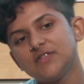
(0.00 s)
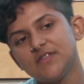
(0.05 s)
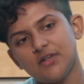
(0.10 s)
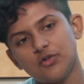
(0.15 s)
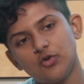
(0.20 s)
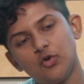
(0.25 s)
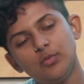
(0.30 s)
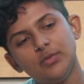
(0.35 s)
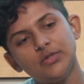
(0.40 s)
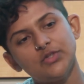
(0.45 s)
that
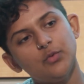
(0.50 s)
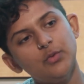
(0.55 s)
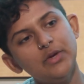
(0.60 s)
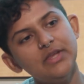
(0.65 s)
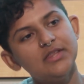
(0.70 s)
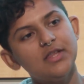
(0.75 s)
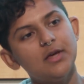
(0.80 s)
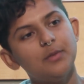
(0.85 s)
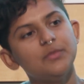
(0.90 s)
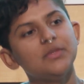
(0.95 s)
go
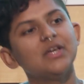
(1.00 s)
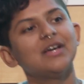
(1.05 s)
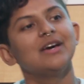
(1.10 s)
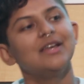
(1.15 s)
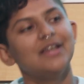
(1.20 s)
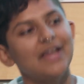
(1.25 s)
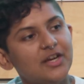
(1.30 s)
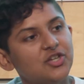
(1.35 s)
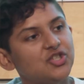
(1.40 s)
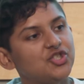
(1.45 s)
between them, the
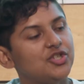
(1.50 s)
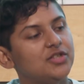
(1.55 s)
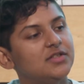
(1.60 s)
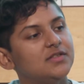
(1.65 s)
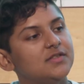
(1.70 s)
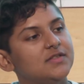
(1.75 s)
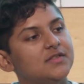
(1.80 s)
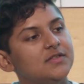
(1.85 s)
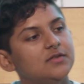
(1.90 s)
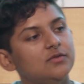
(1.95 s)

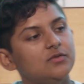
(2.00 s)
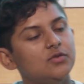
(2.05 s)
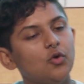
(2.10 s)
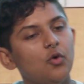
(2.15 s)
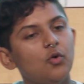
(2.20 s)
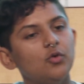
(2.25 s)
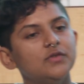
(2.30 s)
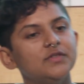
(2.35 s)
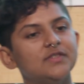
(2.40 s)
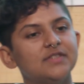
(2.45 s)
connections,
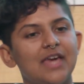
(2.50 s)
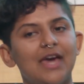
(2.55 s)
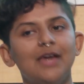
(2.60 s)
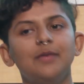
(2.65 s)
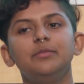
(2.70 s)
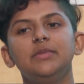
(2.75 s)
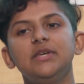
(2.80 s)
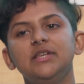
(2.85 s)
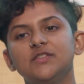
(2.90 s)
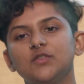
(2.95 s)
those
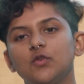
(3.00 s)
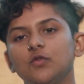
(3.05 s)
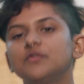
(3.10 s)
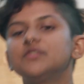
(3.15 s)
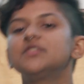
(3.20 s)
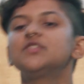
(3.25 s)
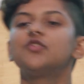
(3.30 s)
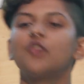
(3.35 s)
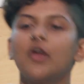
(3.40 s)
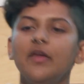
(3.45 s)
can be sort of
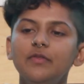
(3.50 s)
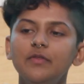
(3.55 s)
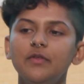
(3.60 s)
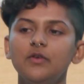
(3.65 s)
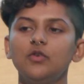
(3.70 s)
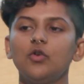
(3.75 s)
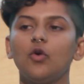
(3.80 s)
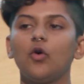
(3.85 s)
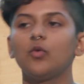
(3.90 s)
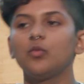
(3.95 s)

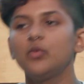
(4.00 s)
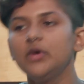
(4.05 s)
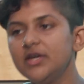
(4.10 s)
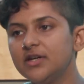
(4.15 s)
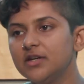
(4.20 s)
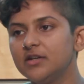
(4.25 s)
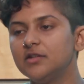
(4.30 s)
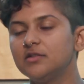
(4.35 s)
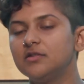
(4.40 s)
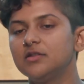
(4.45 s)
strengthened or
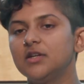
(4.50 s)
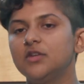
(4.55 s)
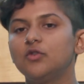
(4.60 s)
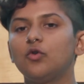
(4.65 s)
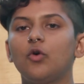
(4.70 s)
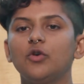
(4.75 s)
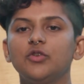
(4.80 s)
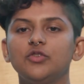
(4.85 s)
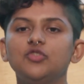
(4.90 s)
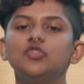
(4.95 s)
weakened in
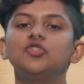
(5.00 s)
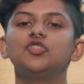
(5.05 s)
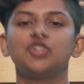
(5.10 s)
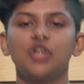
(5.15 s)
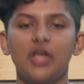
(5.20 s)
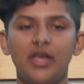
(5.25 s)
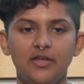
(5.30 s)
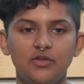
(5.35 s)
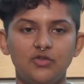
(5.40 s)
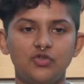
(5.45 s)
order to
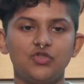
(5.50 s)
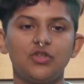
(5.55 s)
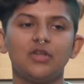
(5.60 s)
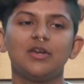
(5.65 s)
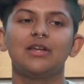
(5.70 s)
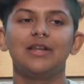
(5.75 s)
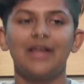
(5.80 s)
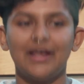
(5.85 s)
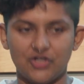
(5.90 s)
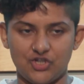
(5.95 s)
change the
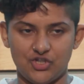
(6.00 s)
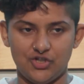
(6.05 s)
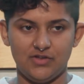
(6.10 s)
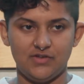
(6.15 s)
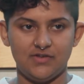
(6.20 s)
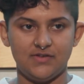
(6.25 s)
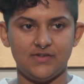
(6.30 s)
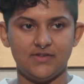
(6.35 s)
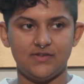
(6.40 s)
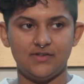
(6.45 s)

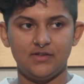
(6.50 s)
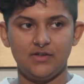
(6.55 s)
connections